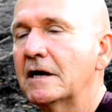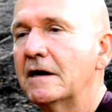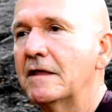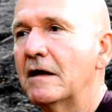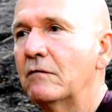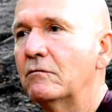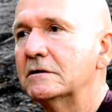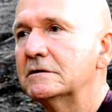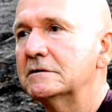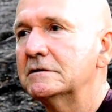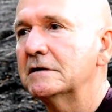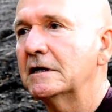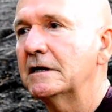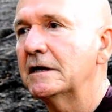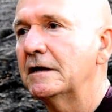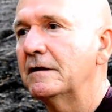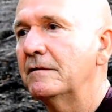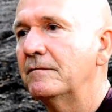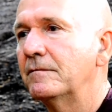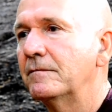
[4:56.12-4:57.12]
So that was,
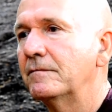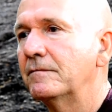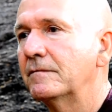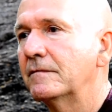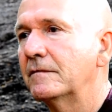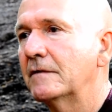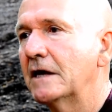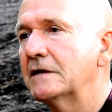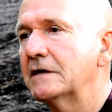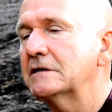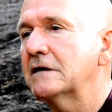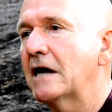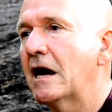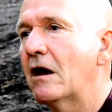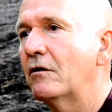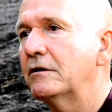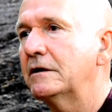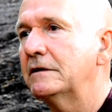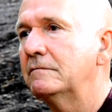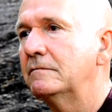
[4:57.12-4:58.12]
uh, that's
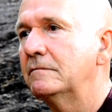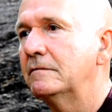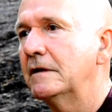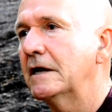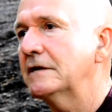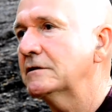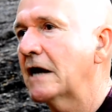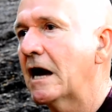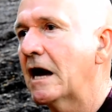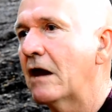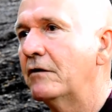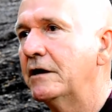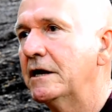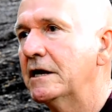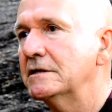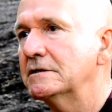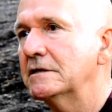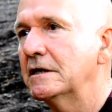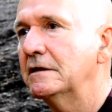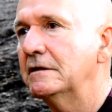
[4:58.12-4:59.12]
how it, that's how
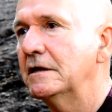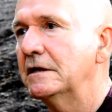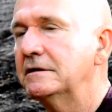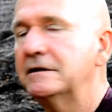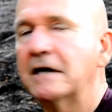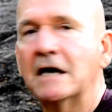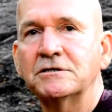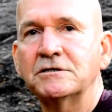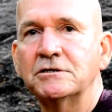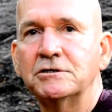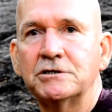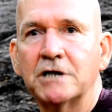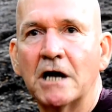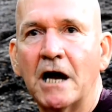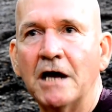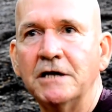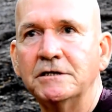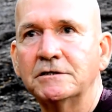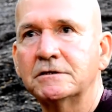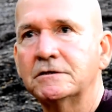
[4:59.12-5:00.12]
it is, and it doesn't
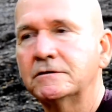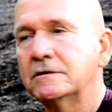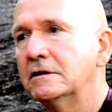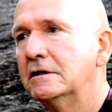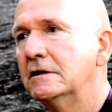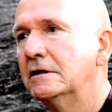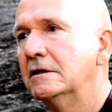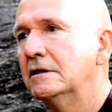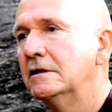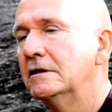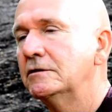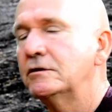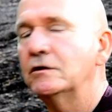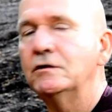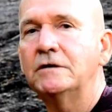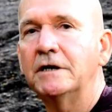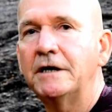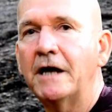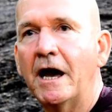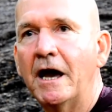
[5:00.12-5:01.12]
change
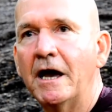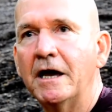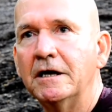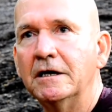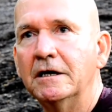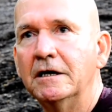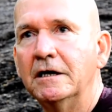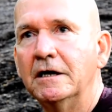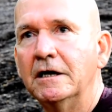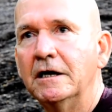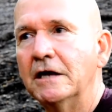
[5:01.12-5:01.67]
to today.